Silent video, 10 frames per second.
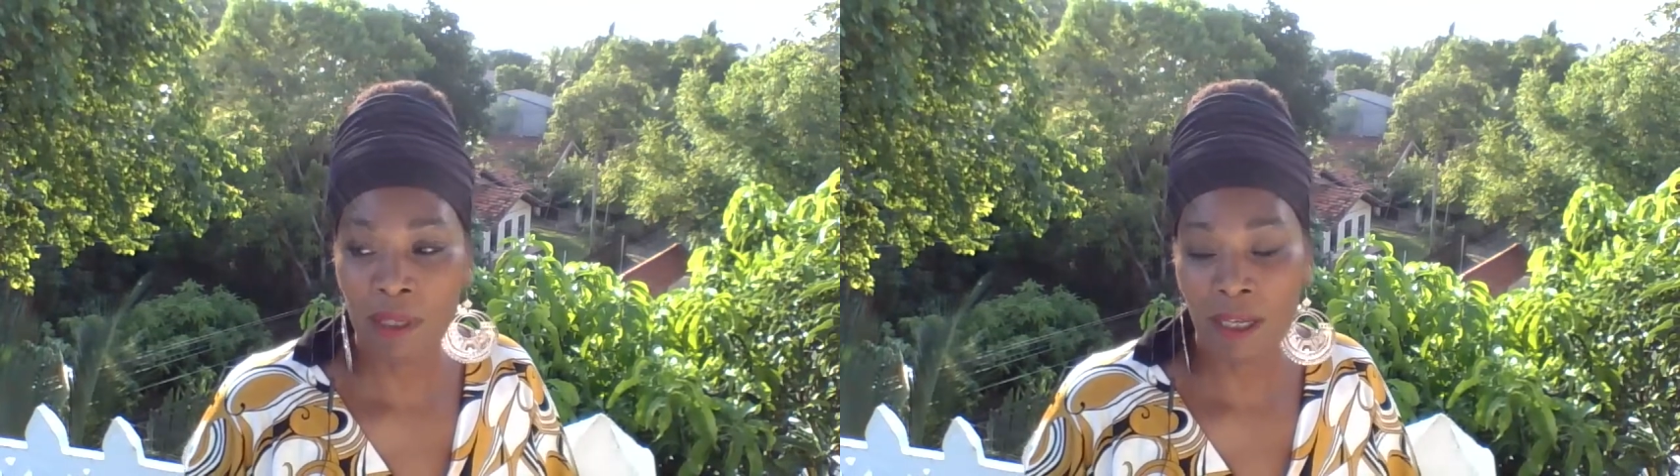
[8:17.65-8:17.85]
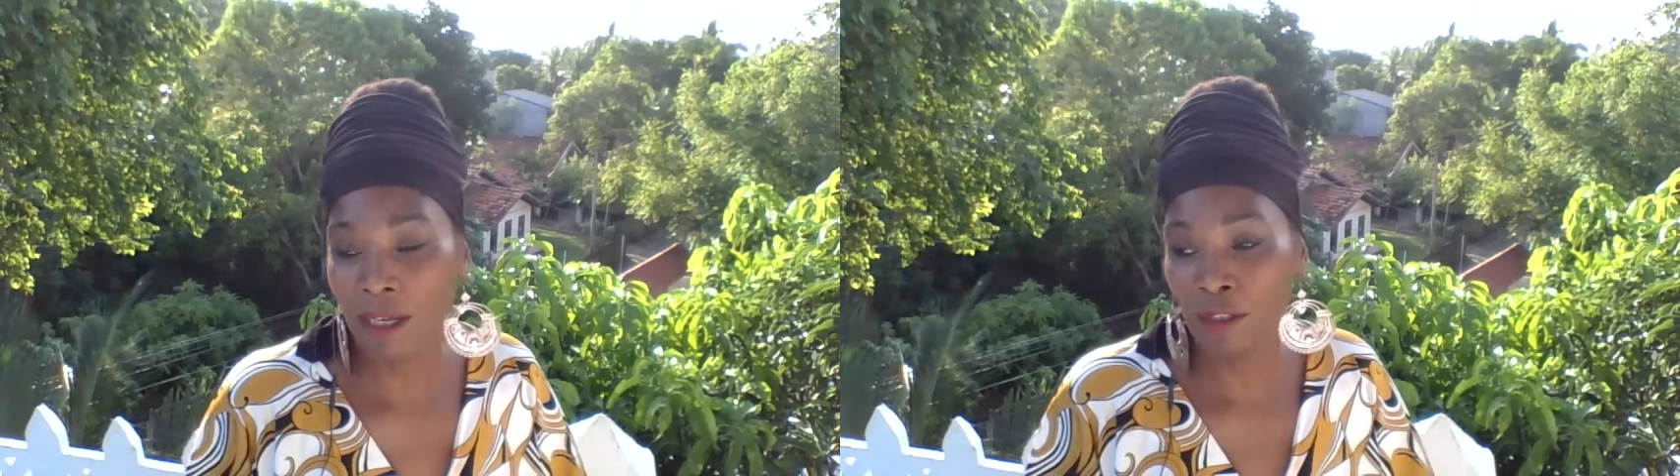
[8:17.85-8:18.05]

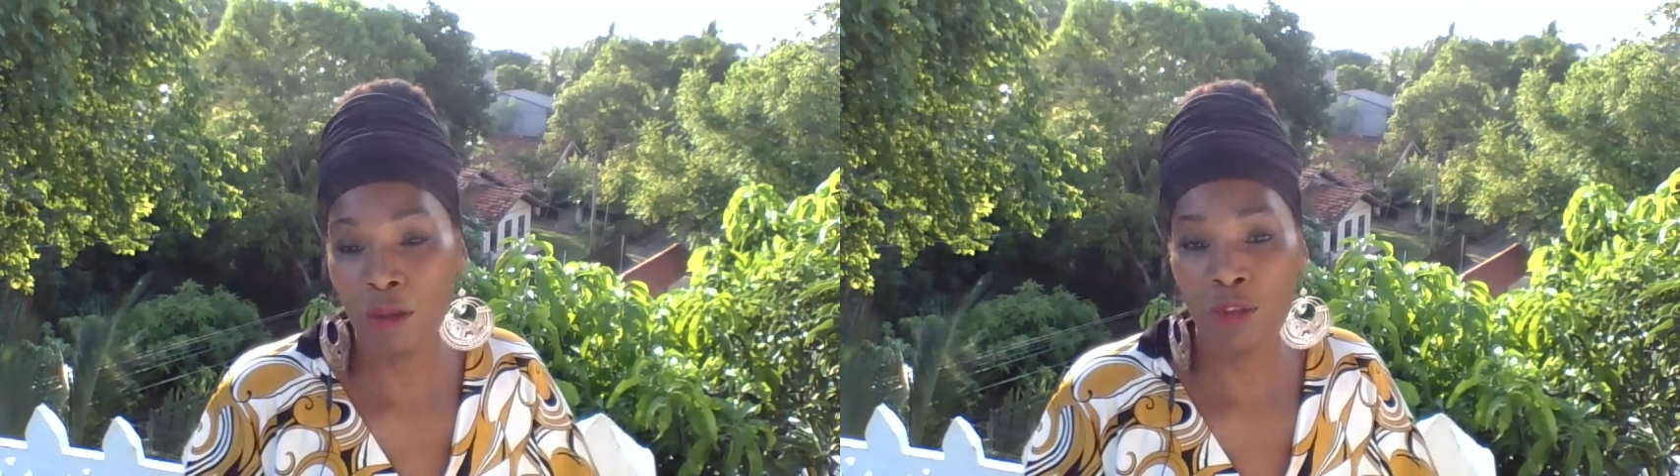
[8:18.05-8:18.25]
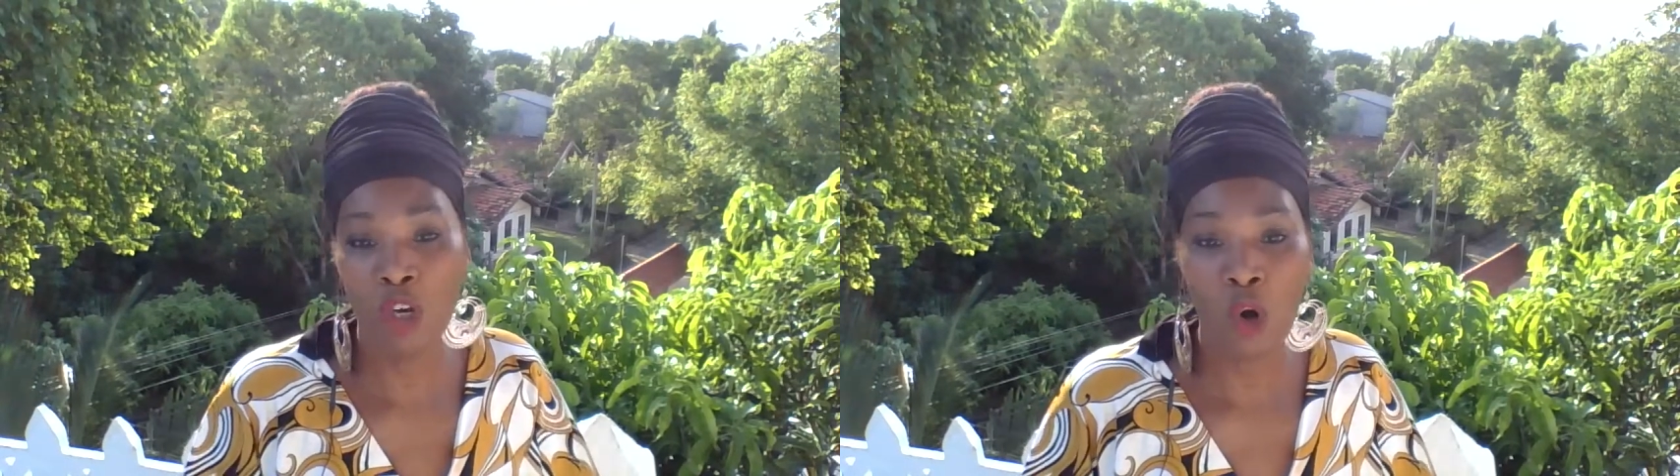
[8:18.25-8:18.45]
And I
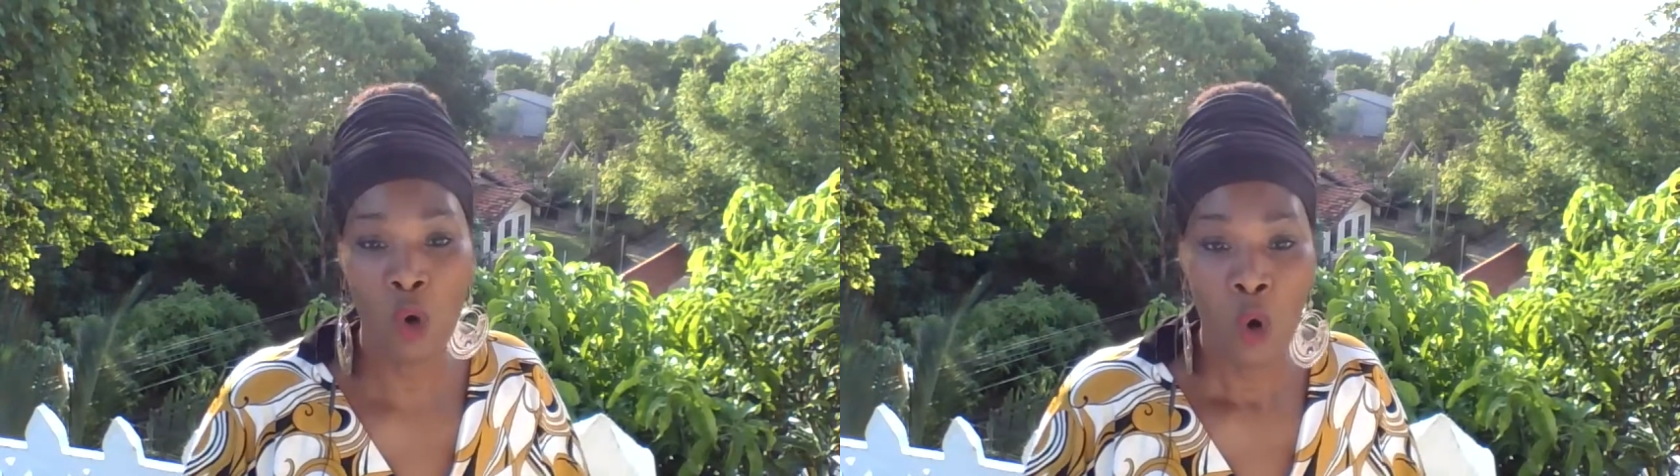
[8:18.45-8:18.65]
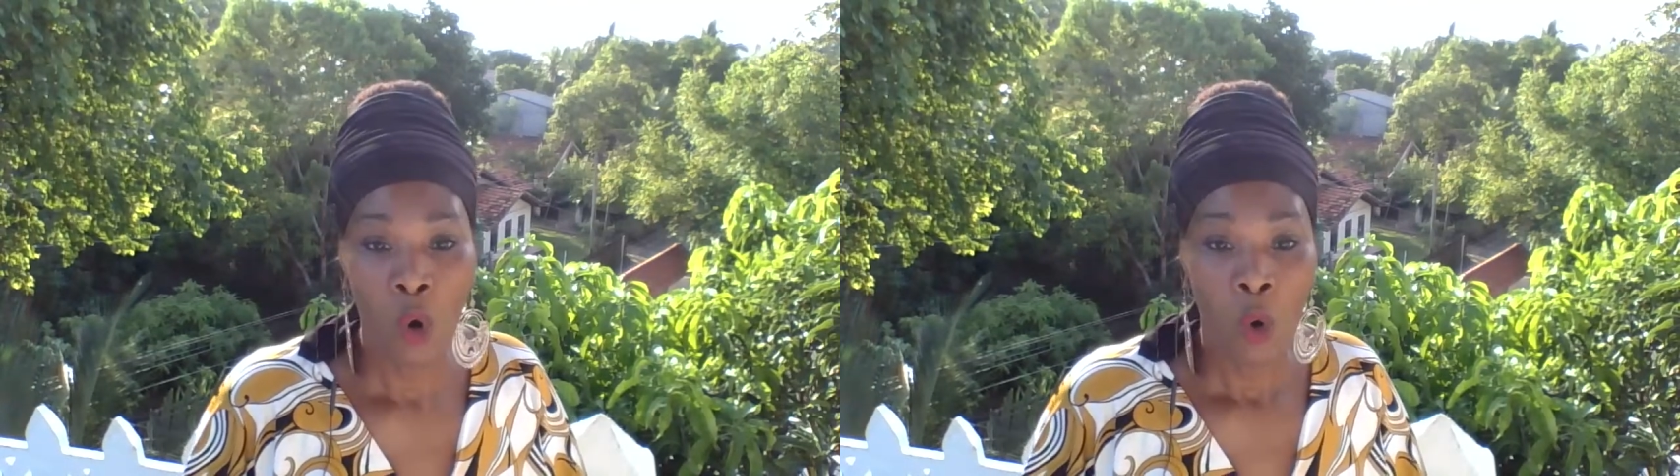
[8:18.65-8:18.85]
don't know
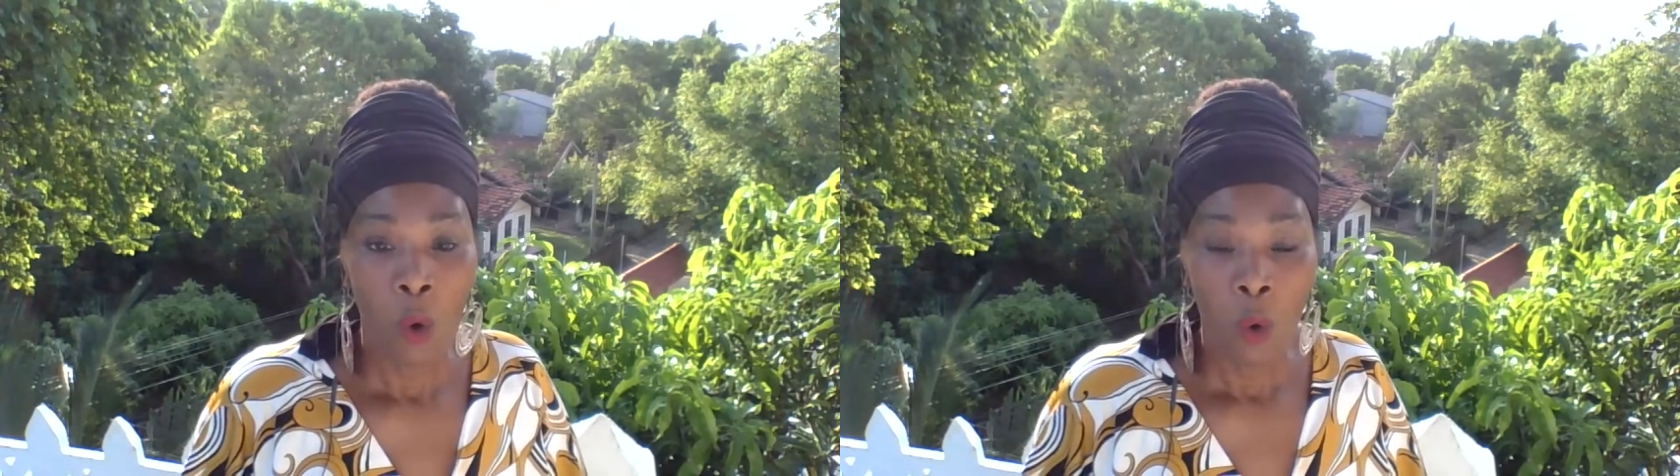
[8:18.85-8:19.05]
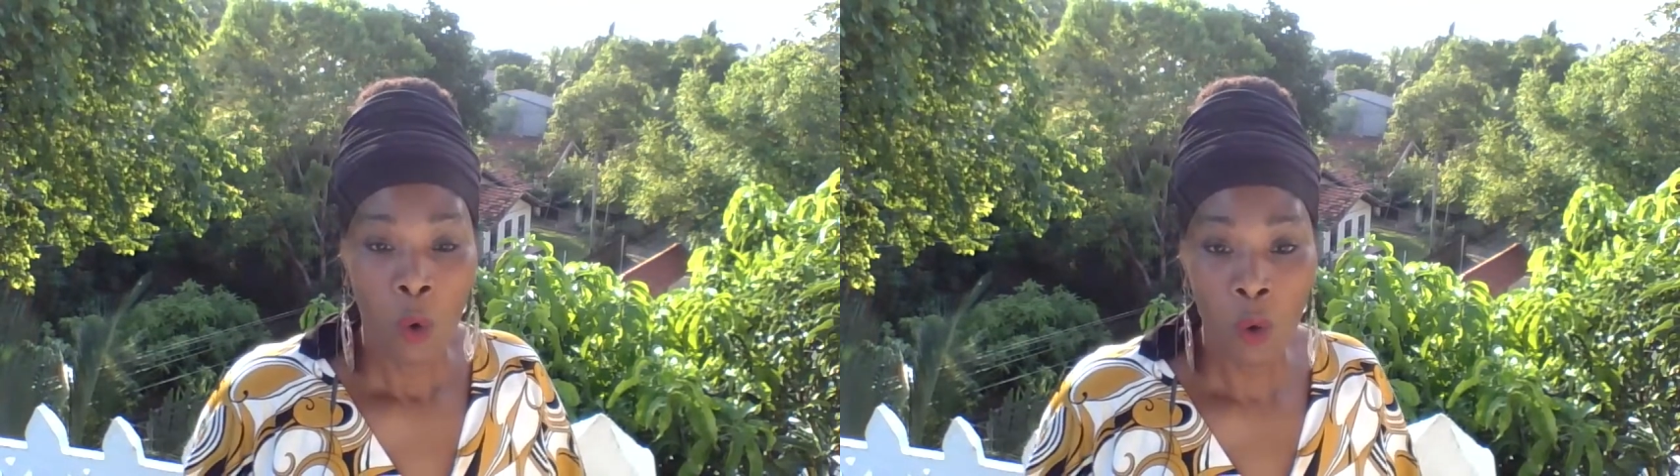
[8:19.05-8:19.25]

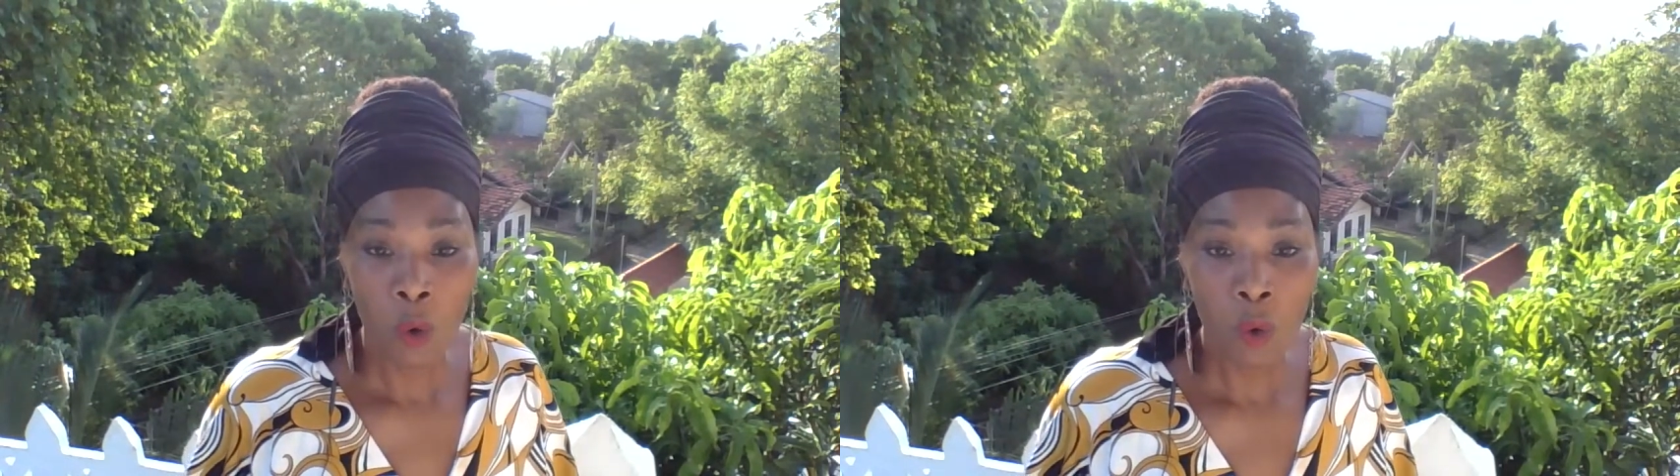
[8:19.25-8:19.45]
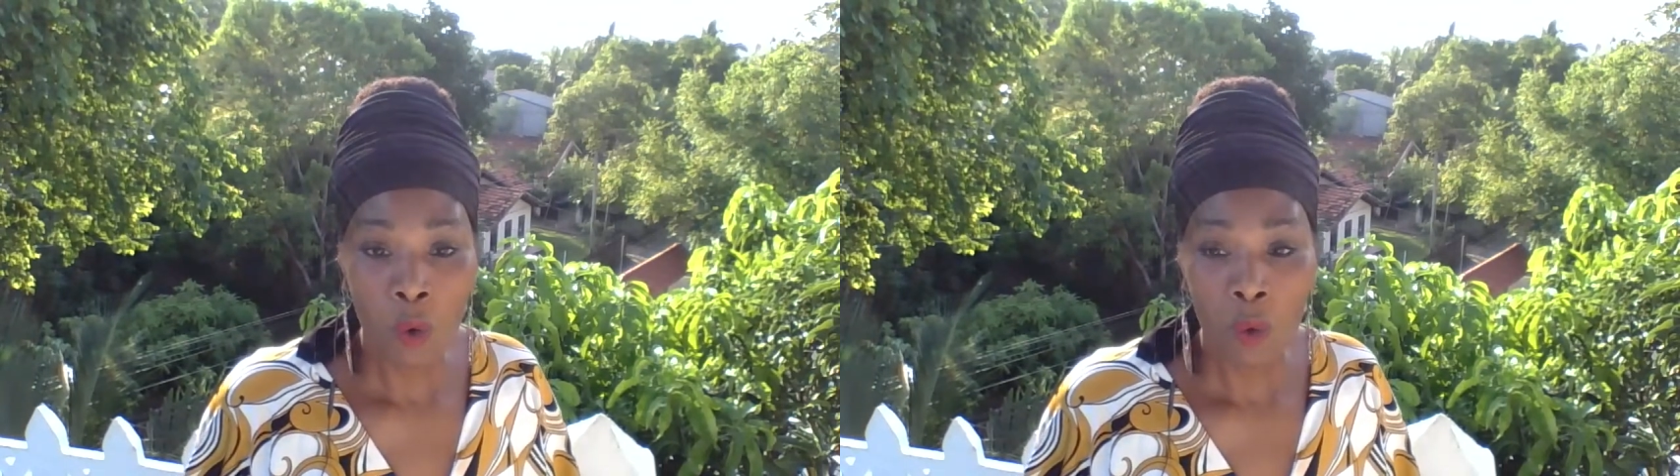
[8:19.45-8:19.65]

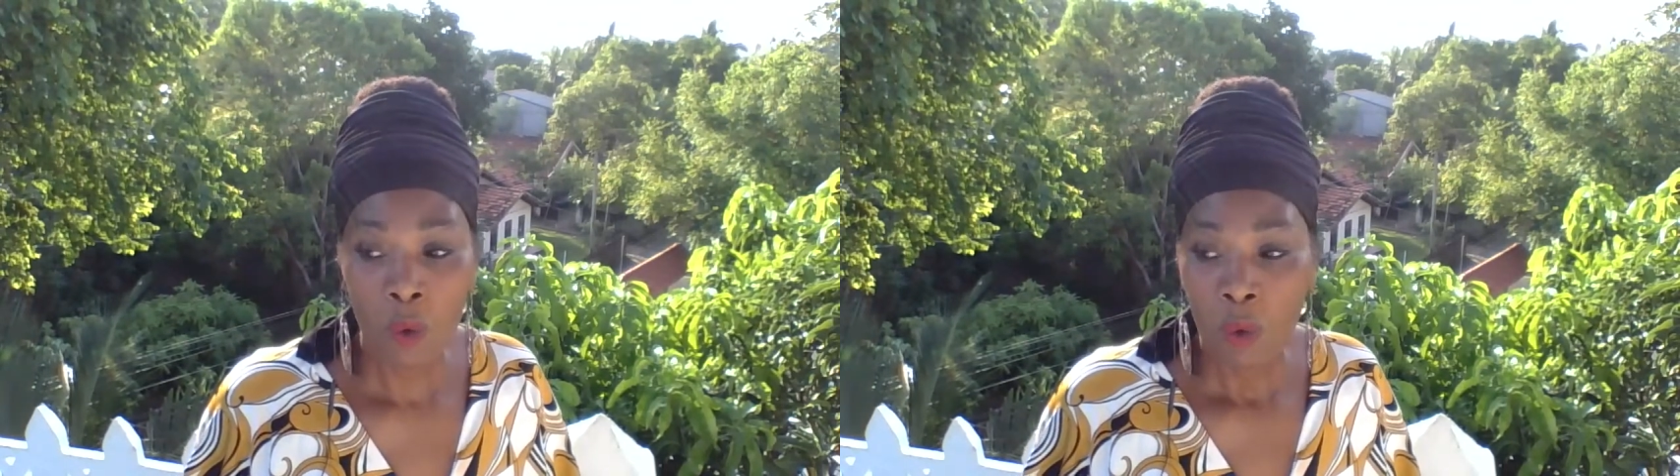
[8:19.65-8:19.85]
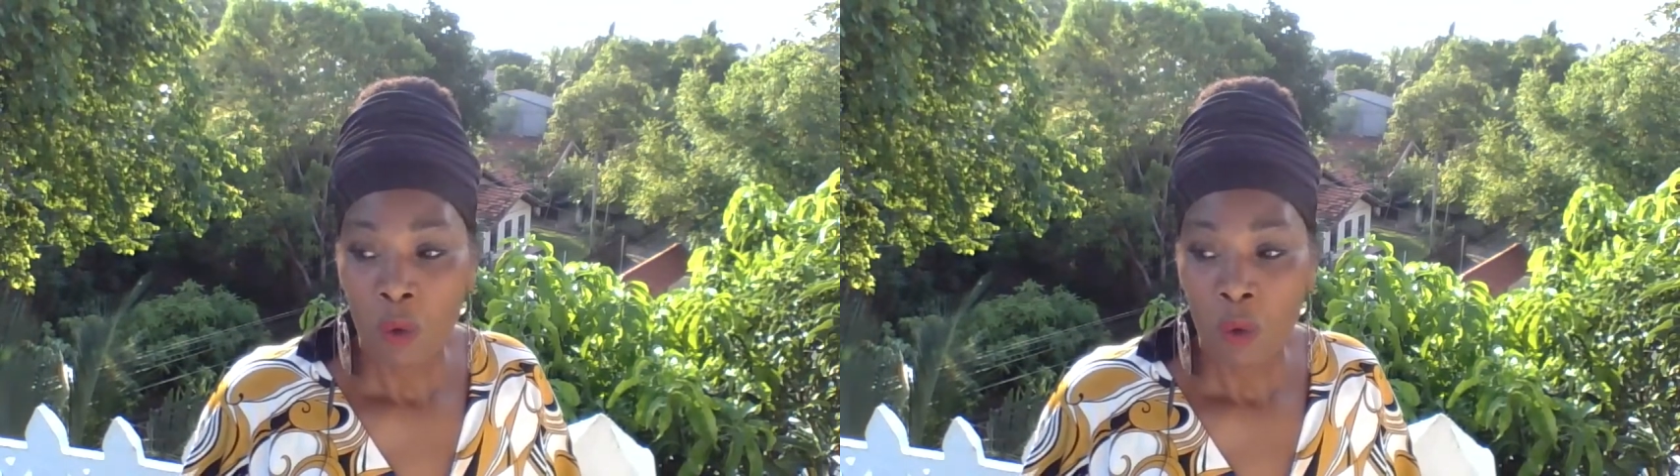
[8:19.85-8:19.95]
who